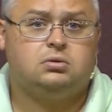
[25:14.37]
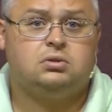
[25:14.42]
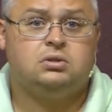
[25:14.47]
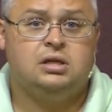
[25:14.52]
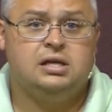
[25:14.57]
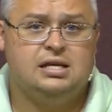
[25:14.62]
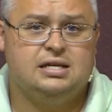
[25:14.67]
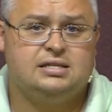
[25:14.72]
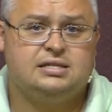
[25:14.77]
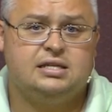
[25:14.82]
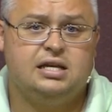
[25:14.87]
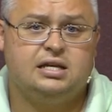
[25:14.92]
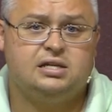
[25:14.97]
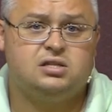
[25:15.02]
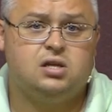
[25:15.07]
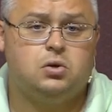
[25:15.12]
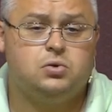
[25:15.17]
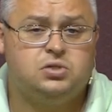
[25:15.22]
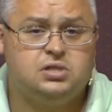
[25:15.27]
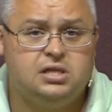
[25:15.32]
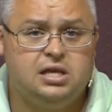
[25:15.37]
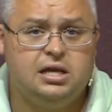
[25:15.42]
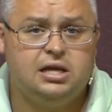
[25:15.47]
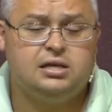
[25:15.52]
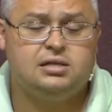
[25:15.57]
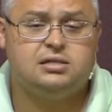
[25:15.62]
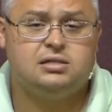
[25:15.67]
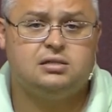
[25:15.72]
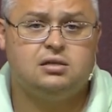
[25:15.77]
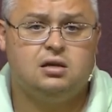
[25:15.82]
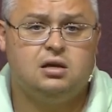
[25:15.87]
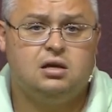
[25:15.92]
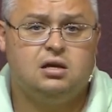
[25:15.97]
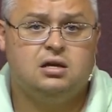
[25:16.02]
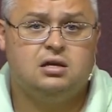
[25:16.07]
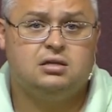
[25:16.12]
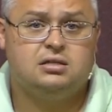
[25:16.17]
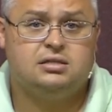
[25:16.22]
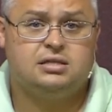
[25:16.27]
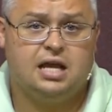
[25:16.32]
is 606
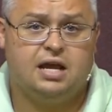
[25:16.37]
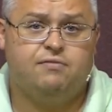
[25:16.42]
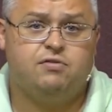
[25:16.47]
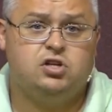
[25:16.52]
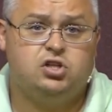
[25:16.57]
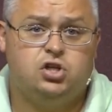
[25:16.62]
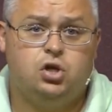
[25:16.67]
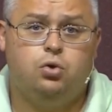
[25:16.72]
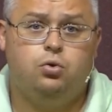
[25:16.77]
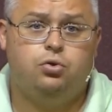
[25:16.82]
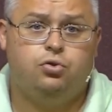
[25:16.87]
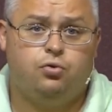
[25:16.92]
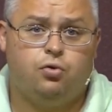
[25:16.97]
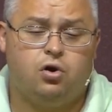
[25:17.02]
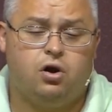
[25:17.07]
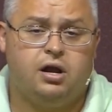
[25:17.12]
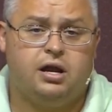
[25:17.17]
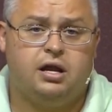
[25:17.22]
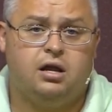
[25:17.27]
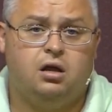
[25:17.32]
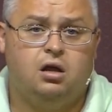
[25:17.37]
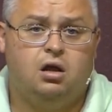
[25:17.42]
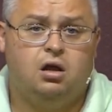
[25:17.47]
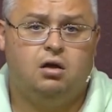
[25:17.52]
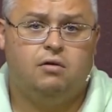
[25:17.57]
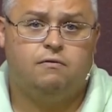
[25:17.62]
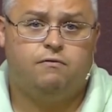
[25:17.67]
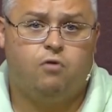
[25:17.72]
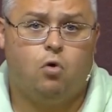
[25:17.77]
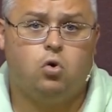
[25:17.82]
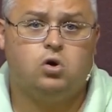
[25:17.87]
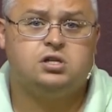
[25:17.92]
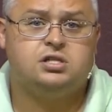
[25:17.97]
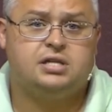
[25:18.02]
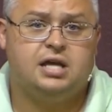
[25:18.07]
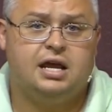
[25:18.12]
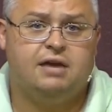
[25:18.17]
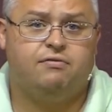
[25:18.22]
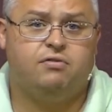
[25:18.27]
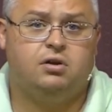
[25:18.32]
723
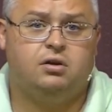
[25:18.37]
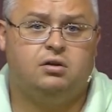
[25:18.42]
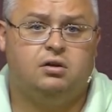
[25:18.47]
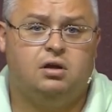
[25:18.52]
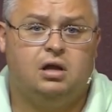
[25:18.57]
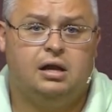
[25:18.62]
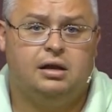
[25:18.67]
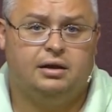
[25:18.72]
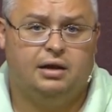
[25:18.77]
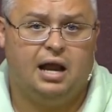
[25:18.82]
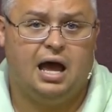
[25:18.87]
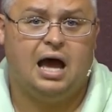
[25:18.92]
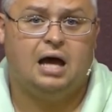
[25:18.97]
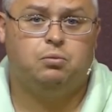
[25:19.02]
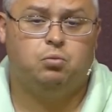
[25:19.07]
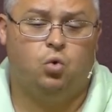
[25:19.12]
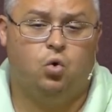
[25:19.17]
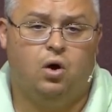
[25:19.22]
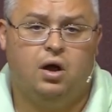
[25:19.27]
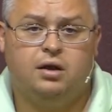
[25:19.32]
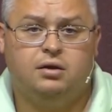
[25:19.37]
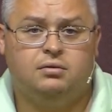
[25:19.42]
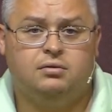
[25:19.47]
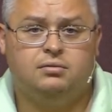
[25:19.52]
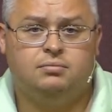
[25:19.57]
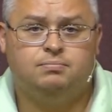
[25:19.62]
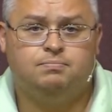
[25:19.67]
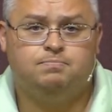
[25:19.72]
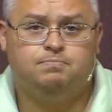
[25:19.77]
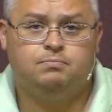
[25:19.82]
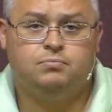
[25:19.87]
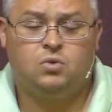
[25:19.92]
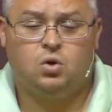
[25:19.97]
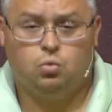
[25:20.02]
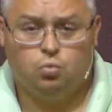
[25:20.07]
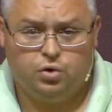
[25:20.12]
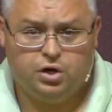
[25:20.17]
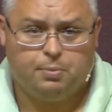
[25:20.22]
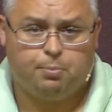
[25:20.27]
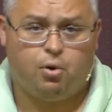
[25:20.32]
4791.
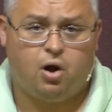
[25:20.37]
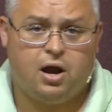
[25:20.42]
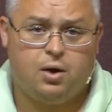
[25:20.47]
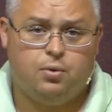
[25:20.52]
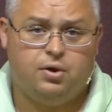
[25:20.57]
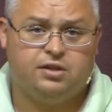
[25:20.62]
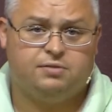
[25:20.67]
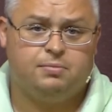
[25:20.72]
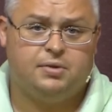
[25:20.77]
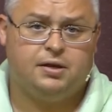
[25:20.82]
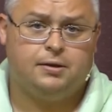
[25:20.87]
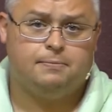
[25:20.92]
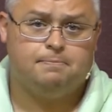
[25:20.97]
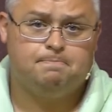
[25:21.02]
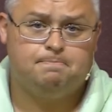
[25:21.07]
Will you pray with me?